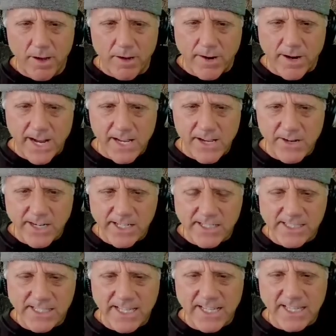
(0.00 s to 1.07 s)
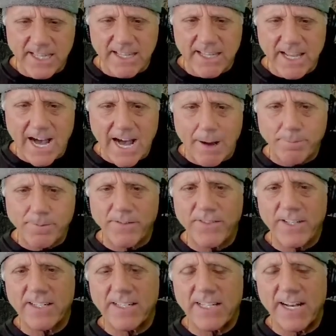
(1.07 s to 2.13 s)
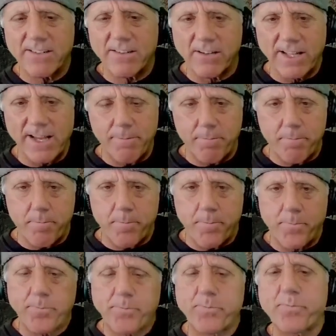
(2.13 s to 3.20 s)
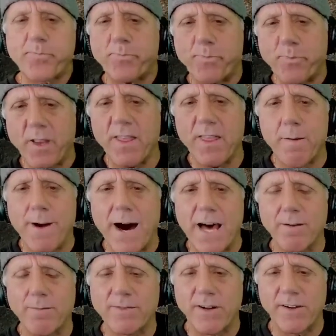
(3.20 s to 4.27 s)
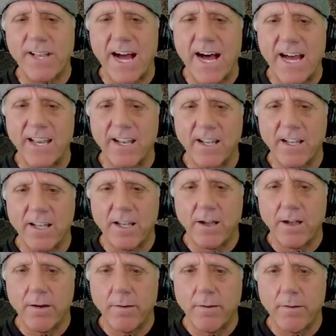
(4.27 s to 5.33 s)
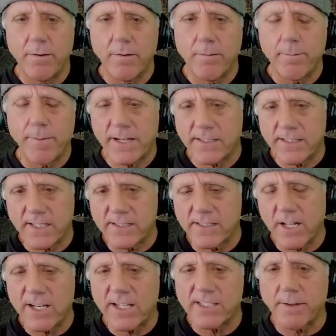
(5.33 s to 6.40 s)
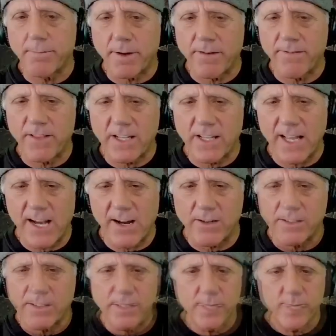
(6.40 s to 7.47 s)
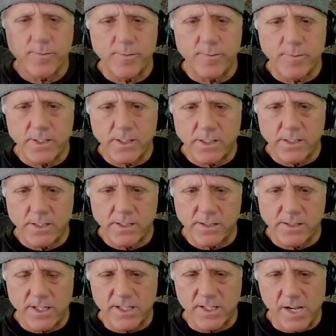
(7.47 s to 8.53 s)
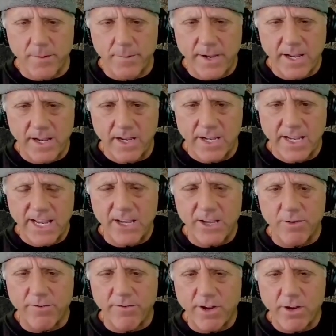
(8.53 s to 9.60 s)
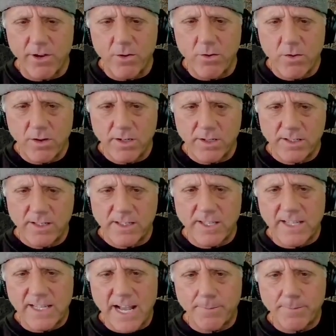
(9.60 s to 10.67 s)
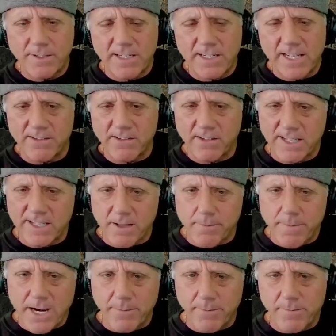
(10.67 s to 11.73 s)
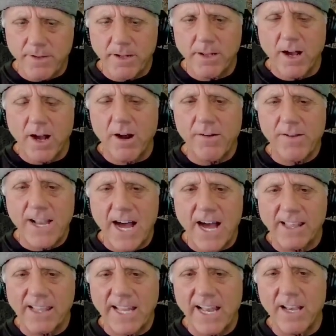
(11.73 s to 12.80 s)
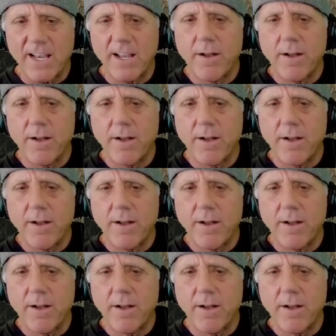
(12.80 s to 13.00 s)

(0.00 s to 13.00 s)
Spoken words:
Right? You can see that the tops of these clouds are lit. The bottoms are not because the sun is above the clouds. Sun's coming into view. The tops of the clouds are lit. The bottoms are not lit.